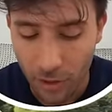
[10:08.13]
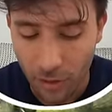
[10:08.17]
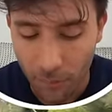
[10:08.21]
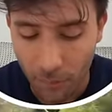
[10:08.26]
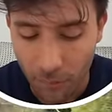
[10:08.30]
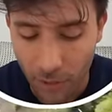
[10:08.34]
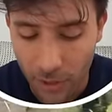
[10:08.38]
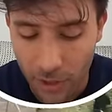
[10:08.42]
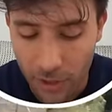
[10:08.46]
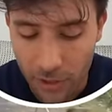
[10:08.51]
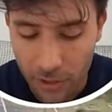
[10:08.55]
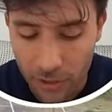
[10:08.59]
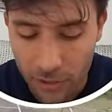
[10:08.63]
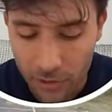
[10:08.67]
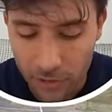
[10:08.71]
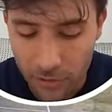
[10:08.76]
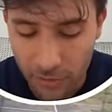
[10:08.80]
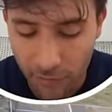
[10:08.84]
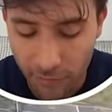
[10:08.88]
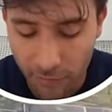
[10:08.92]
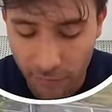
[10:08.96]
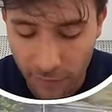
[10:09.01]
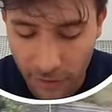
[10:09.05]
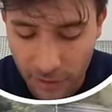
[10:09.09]
But it's just
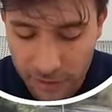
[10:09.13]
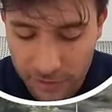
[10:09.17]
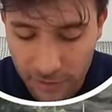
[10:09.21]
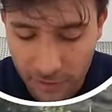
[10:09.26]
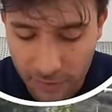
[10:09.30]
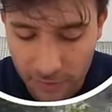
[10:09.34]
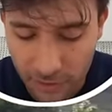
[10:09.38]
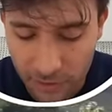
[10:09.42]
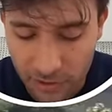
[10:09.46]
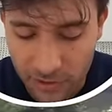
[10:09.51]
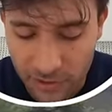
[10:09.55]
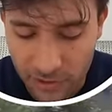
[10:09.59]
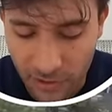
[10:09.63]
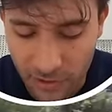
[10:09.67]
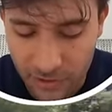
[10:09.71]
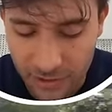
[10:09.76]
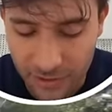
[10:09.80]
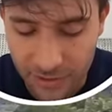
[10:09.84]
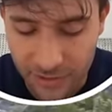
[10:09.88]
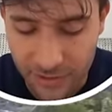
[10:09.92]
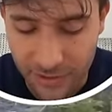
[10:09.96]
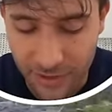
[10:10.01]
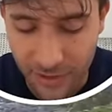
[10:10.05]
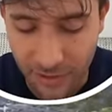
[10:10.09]
the fact that the sun
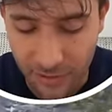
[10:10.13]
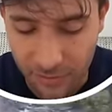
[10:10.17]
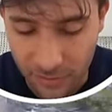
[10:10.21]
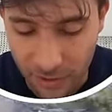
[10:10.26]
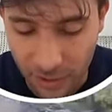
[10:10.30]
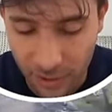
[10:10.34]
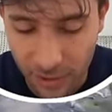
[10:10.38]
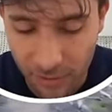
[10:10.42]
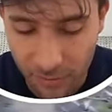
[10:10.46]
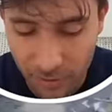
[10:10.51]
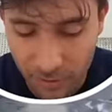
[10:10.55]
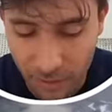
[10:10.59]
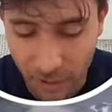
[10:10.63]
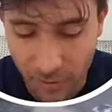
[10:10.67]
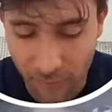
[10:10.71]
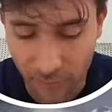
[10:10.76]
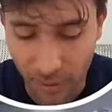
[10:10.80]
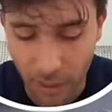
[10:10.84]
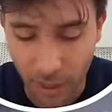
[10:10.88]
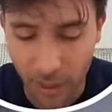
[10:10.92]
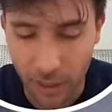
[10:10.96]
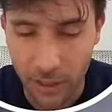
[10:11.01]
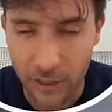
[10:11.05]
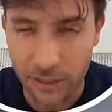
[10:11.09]
is glaring in my
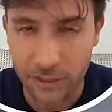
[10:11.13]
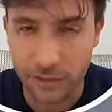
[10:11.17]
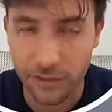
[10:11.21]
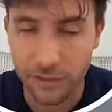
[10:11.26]
eyes.